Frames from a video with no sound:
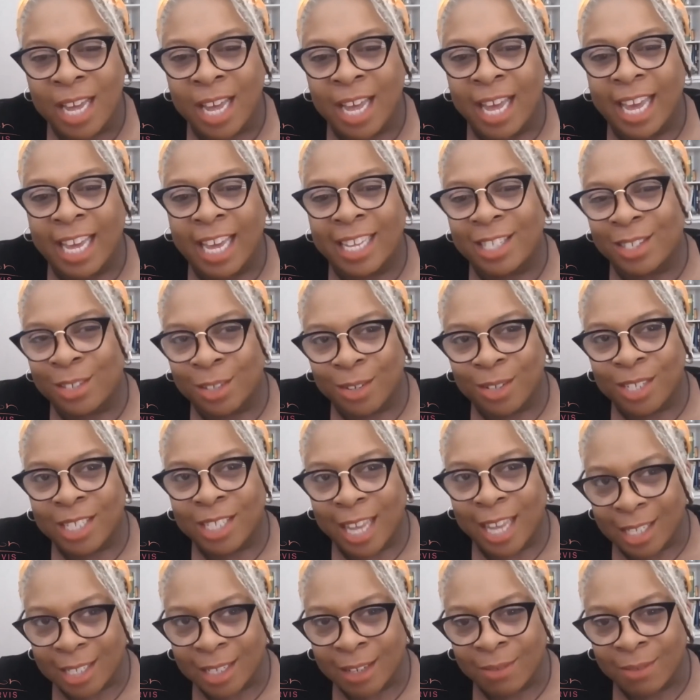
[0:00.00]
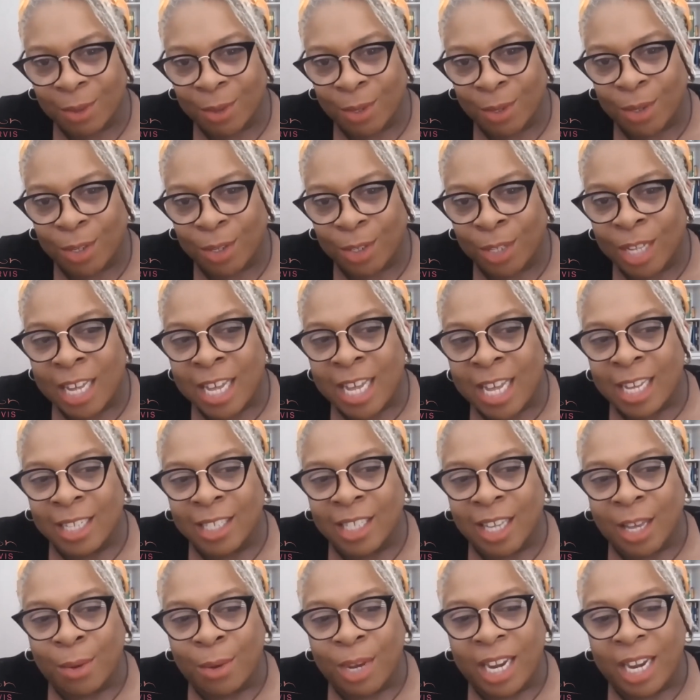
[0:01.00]
it's successful?
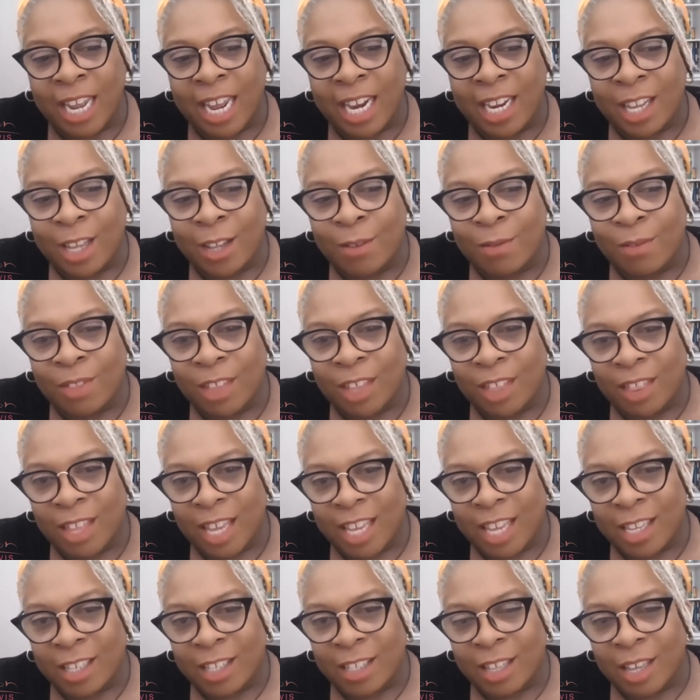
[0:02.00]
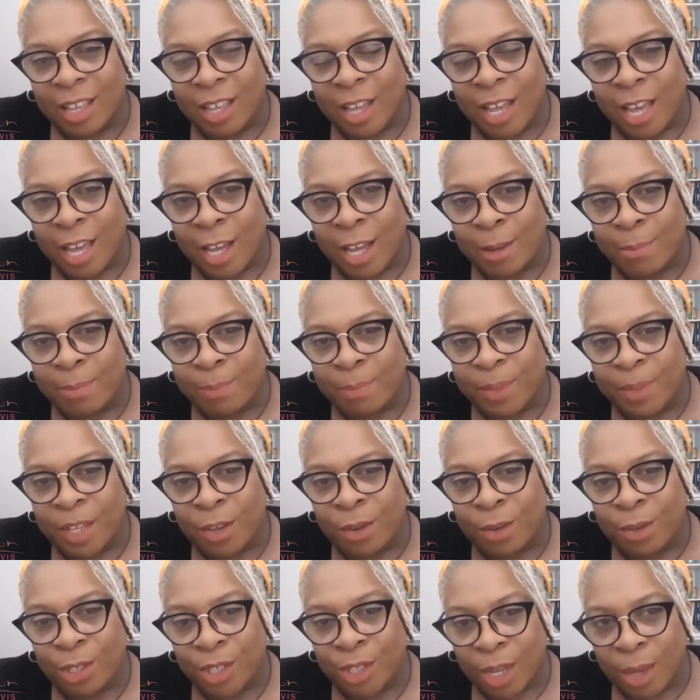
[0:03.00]
So in any of the things that
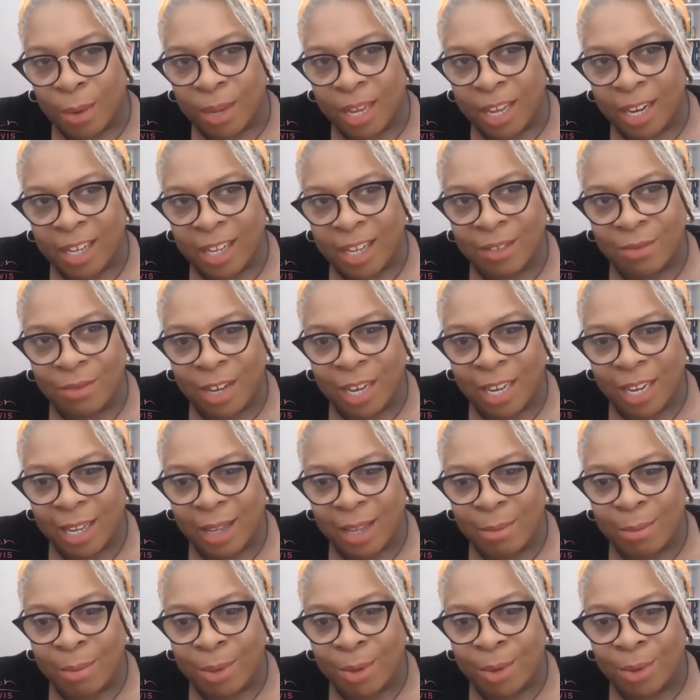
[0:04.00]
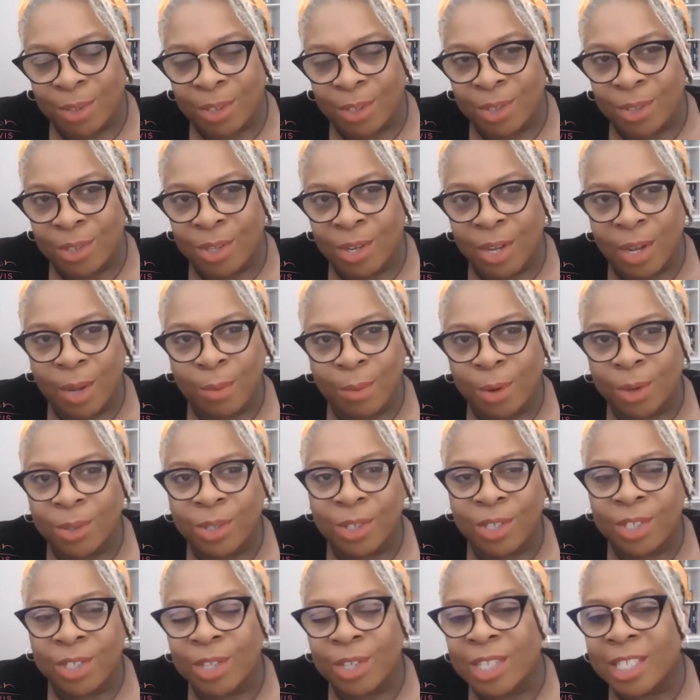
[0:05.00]
you're doing, it's really important to know what
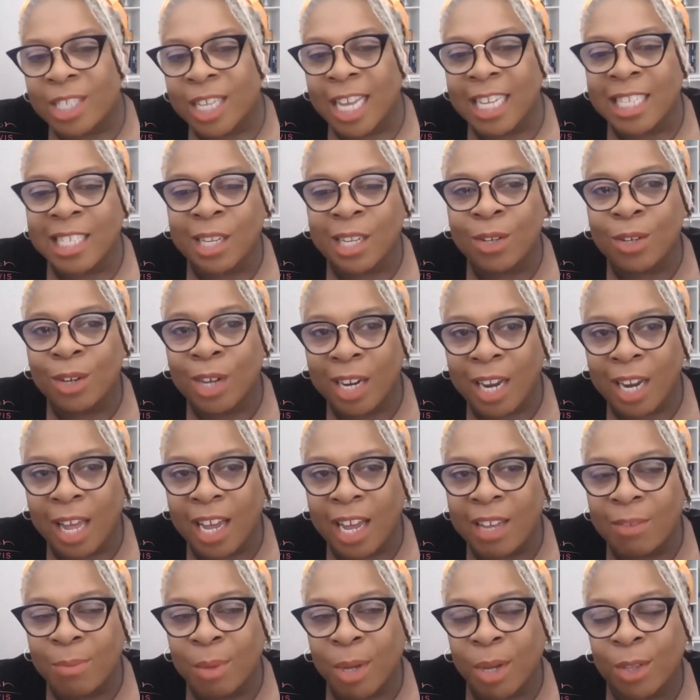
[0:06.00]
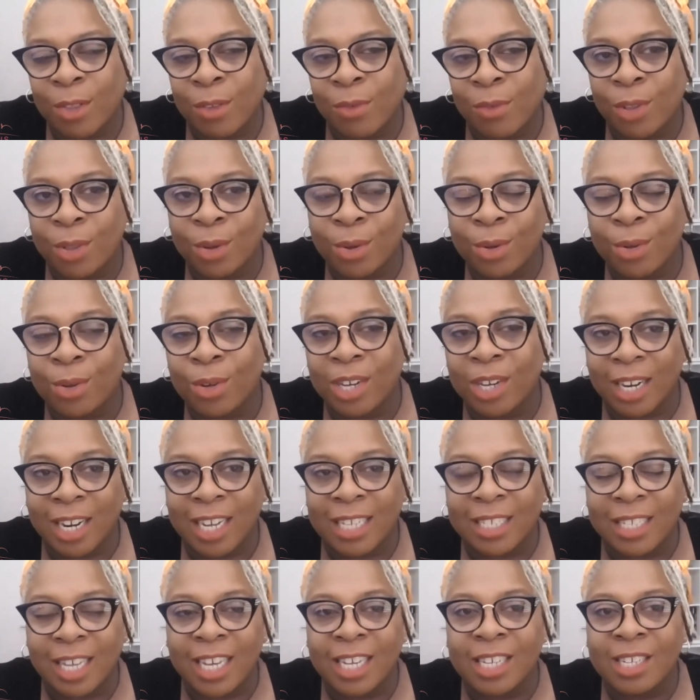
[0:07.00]
does success look like, both for the
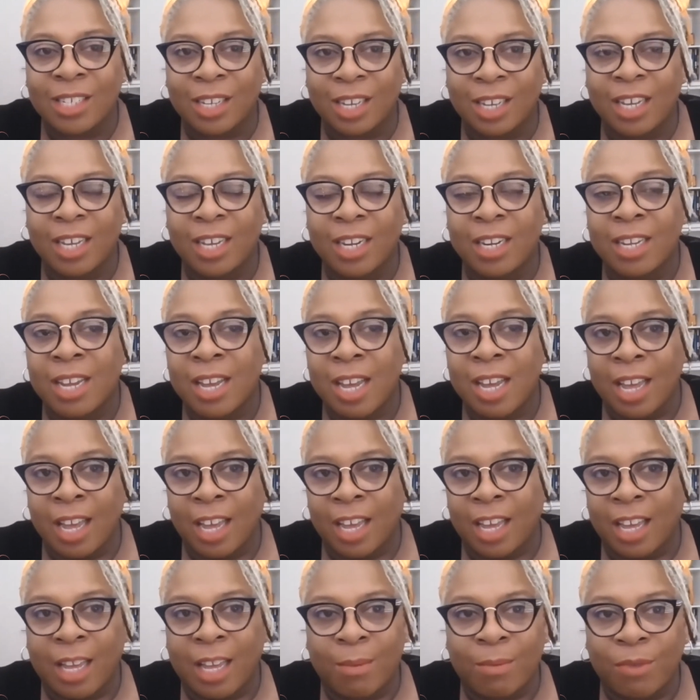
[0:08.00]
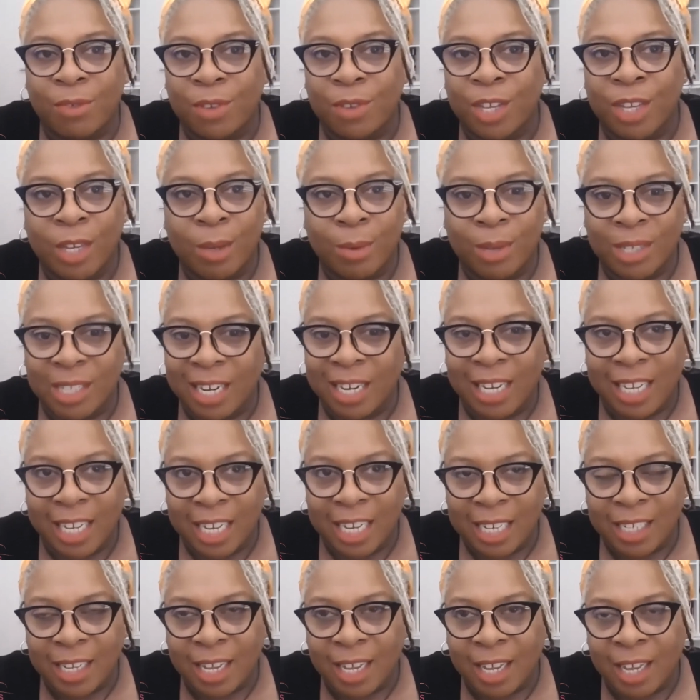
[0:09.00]
organisation and for you as a
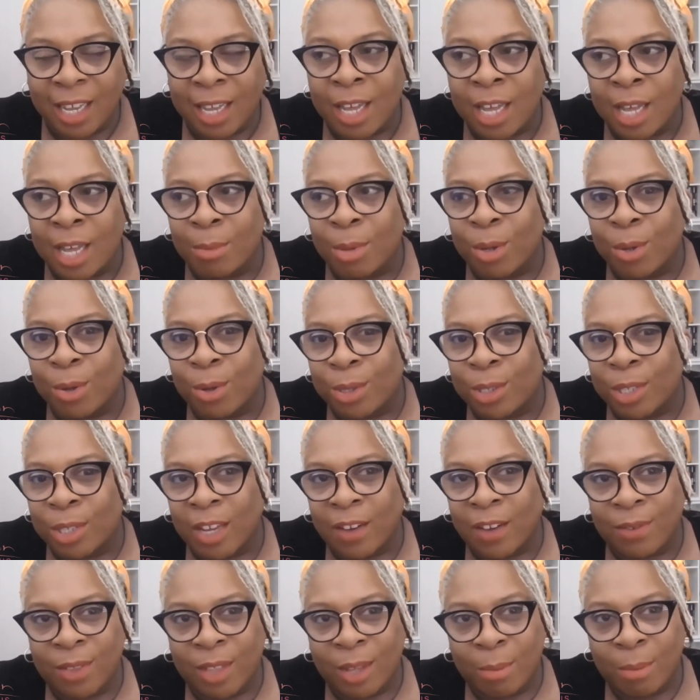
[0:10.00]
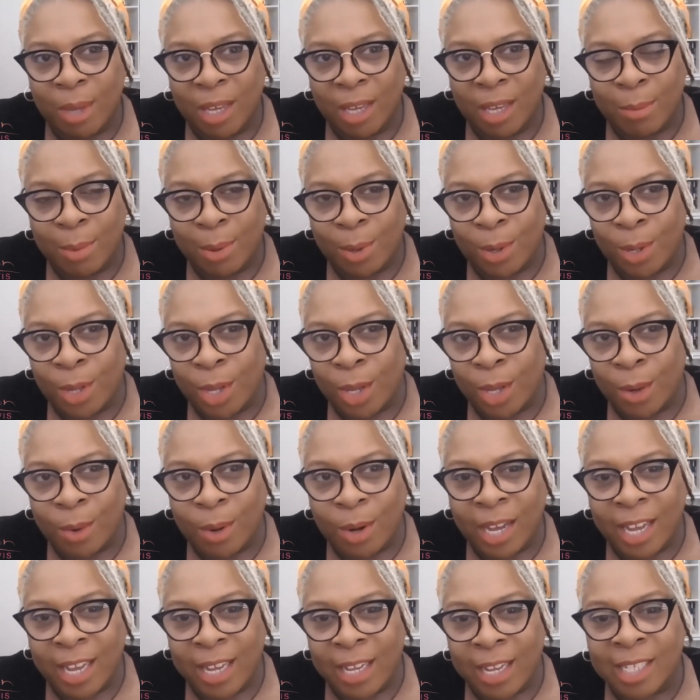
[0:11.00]
leader, but also for the people who
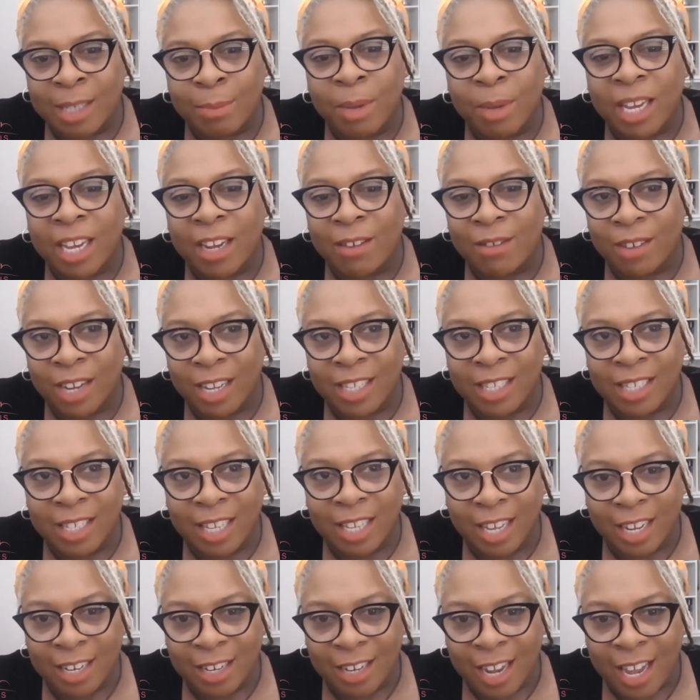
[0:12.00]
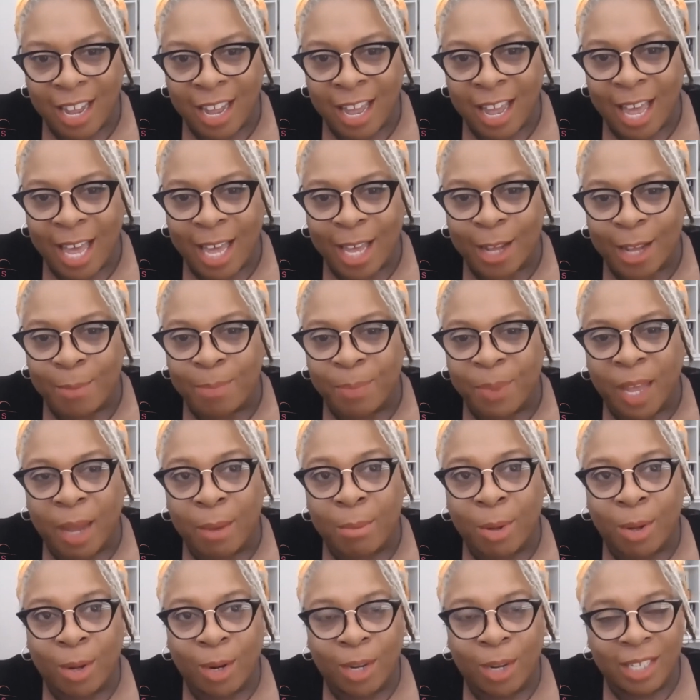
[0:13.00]
are experiencing
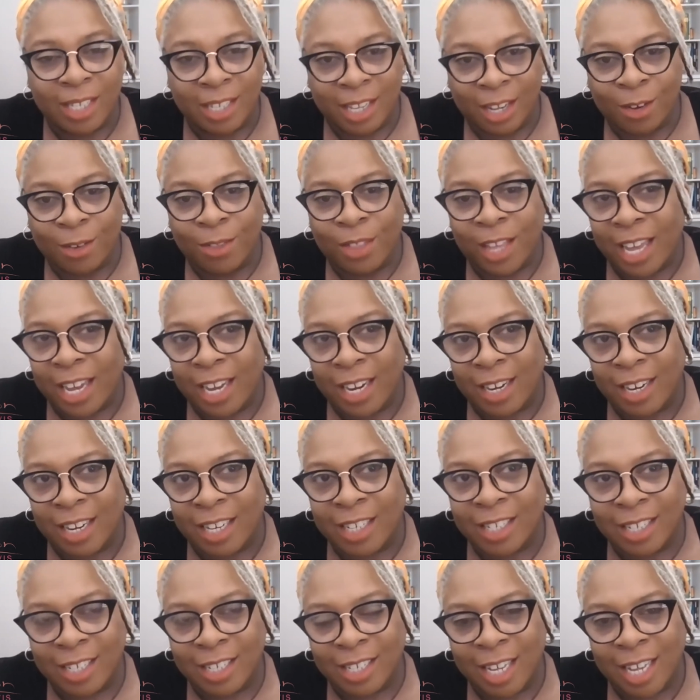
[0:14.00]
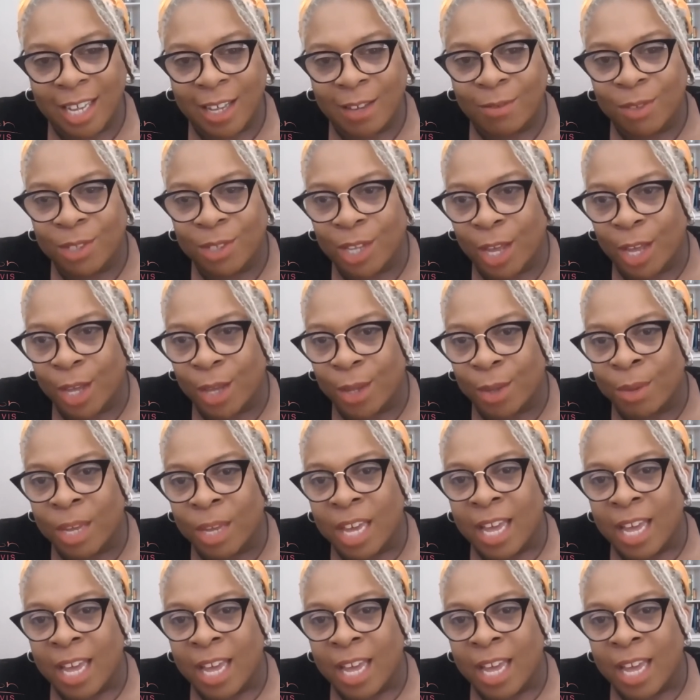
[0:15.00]
that policy or that initiative. So